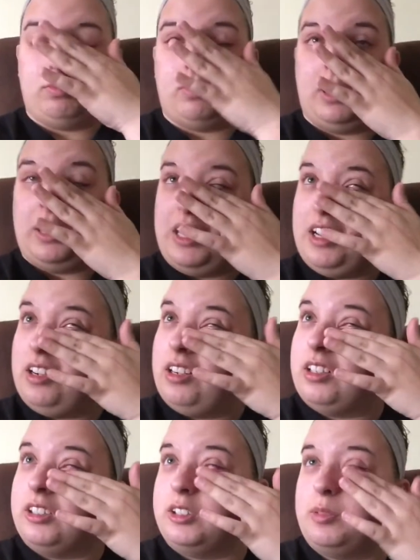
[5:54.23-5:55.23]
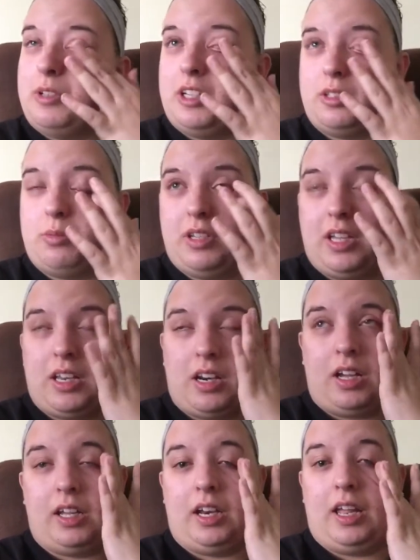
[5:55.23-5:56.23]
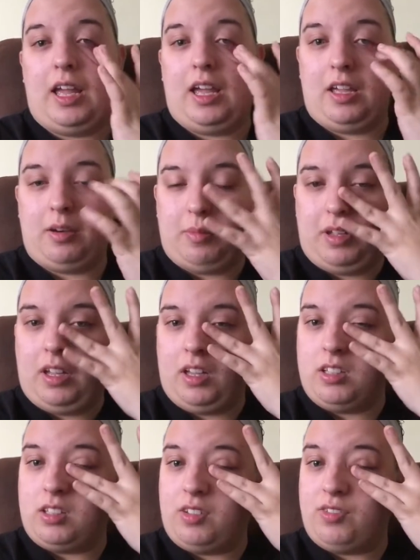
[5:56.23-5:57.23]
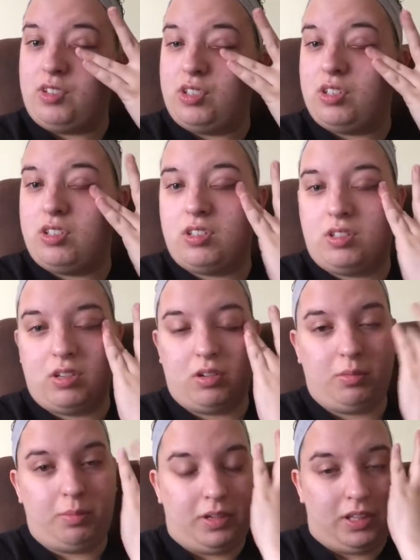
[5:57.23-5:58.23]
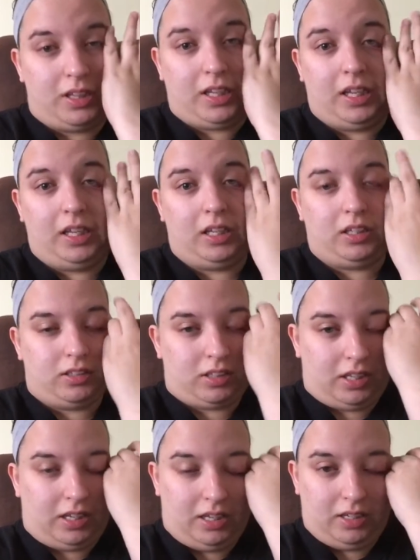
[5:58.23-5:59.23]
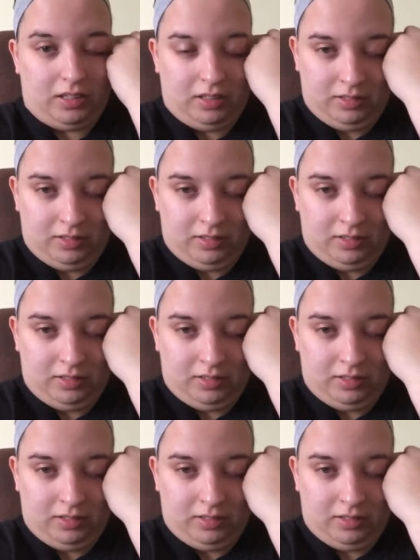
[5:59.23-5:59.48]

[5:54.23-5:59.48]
years because we cannot get ahead because of stupid things like